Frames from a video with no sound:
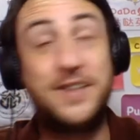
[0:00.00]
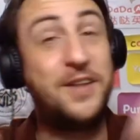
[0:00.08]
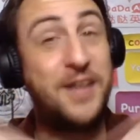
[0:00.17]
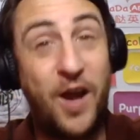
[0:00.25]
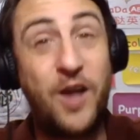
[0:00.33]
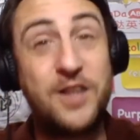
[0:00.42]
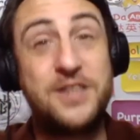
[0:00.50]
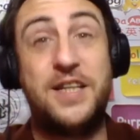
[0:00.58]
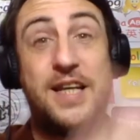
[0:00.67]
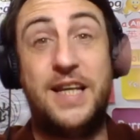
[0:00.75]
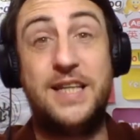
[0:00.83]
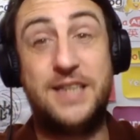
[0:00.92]
the answer
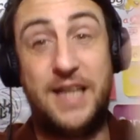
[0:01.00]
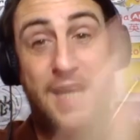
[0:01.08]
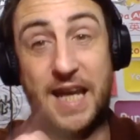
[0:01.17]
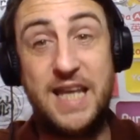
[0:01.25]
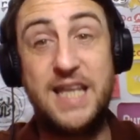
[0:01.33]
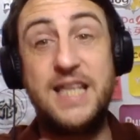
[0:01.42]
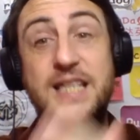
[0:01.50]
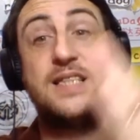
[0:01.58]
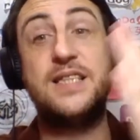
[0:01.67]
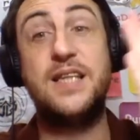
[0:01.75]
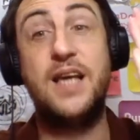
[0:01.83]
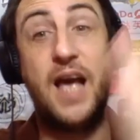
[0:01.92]
is
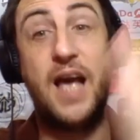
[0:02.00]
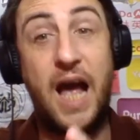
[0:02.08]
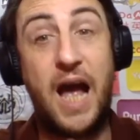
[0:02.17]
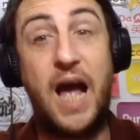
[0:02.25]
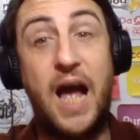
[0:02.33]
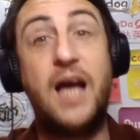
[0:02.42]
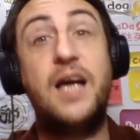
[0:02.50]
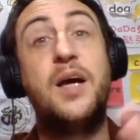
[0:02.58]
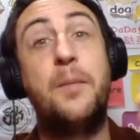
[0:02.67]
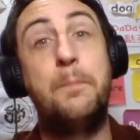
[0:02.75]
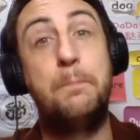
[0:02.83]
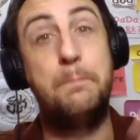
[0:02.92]
he's a
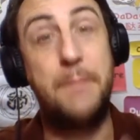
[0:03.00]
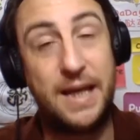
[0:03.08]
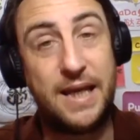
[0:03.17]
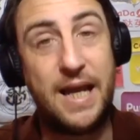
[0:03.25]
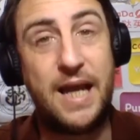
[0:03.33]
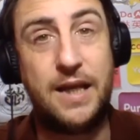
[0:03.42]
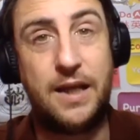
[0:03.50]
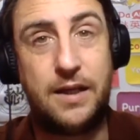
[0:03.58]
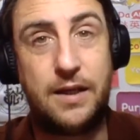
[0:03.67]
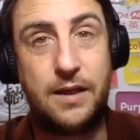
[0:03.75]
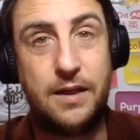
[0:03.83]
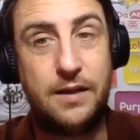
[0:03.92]
mechanic.
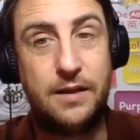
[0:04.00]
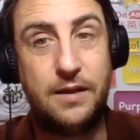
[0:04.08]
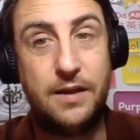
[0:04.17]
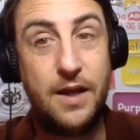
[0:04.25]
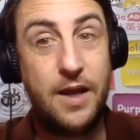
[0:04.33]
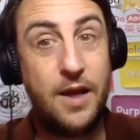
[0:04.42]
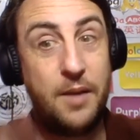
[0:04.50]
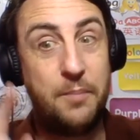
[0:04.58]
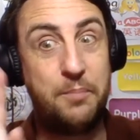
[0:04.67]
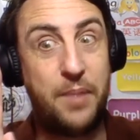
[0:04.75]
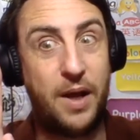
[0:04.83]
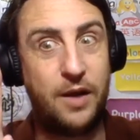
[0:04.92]

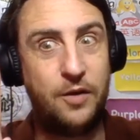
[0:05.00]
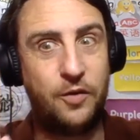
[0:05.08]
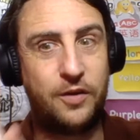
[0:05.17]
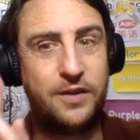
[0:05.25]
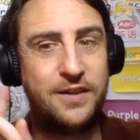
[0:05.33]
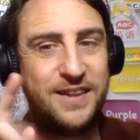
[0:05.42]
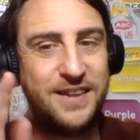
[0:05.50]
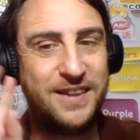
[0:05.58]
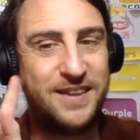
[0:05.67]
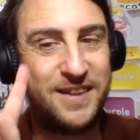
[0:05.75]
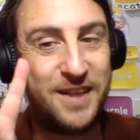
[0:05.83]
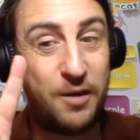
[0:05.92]
But look,
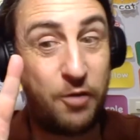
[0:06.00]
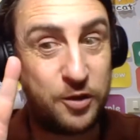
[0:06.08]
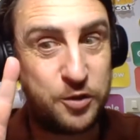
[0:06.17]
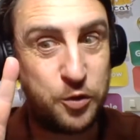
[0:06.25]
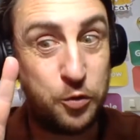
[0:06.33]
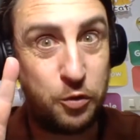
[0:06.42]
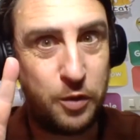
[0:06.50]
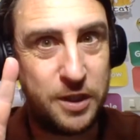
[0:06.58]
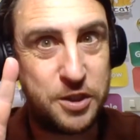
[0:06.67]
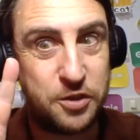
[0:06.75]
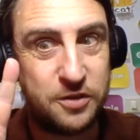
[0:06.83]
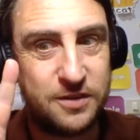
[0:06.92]
there are two
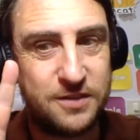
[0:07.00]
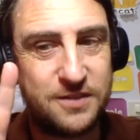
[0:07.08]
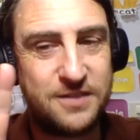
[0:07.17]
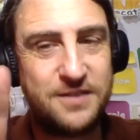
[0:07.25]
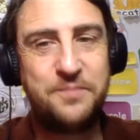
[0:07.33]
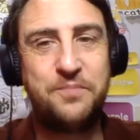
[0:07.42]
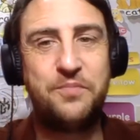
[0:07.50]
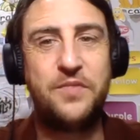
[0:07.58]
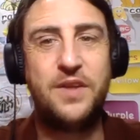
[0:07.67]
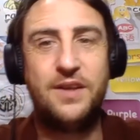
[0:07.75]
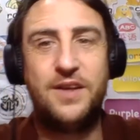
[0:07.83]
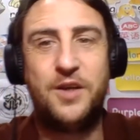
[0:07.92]
questions.
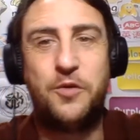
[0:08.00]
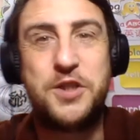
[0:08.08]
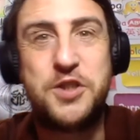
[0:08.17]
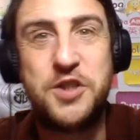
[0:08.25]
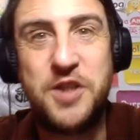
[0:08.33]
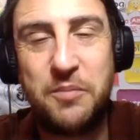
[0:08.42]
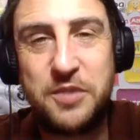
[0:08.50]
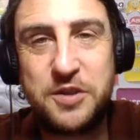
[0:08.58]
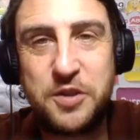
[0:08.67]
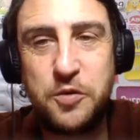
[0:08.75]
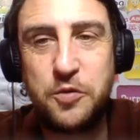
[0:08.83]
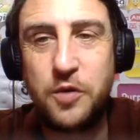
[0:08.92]
Question number
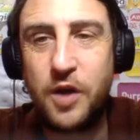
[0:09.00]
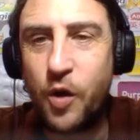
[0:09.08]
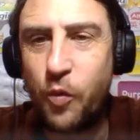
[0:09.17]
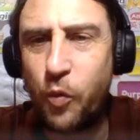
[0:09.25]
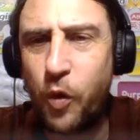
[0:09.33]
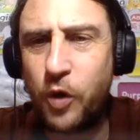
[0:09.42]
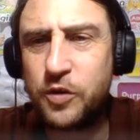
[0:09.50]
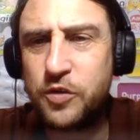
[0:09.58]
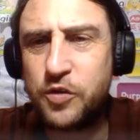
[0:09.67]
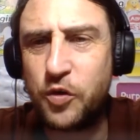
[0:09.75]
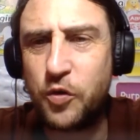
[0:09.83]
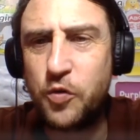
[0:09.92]
two. What
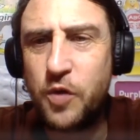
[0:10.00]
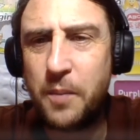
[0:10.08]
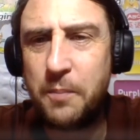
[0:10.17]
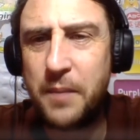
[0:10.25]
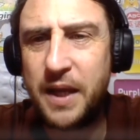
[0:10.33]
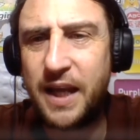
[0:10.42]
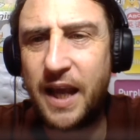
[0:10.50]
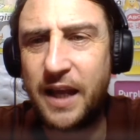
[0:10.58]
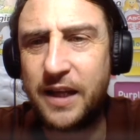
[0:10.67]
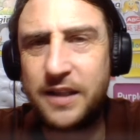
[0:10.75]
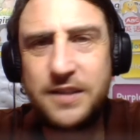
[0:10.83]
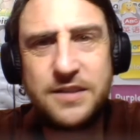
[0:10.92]
do
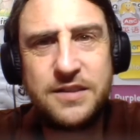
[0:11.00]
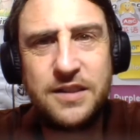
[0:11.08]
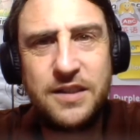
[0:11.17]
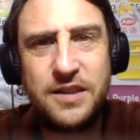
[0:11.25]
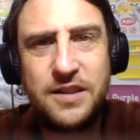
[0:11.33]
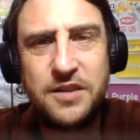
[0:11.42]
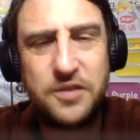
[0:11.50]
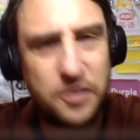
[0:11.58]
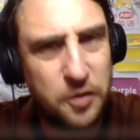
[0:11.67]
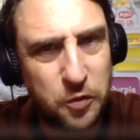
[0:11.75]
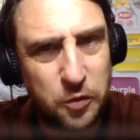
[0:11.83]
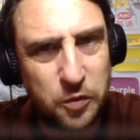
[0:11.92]
mechanics
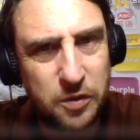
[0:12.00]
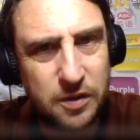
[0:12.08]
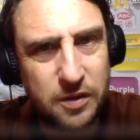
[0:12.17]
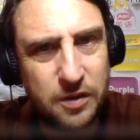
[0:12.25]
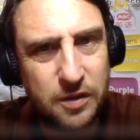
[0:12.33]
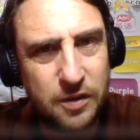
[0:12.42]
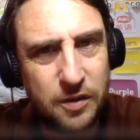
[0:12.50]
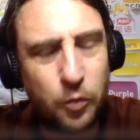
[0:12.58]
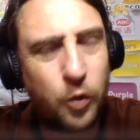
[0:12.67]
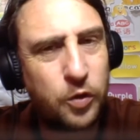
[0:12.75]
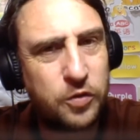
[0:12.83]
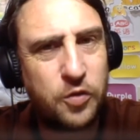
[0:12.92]
do?
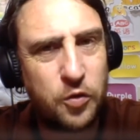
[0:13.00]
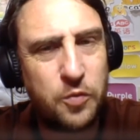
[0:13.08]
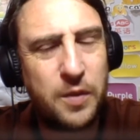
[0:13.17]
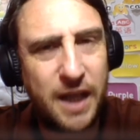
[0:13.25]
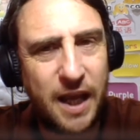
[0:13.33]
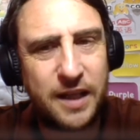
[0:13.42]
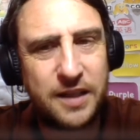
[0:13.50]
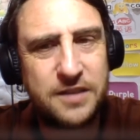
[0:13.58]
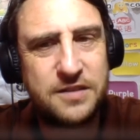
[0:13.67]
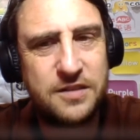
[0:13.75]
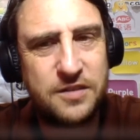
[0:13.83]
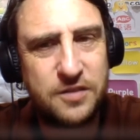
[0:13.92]
What do mechanics
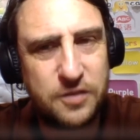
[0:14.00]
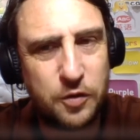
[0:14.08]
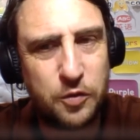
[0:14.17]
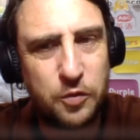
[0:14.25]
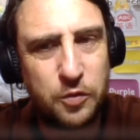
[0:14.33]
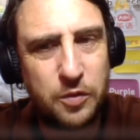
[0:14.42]
do?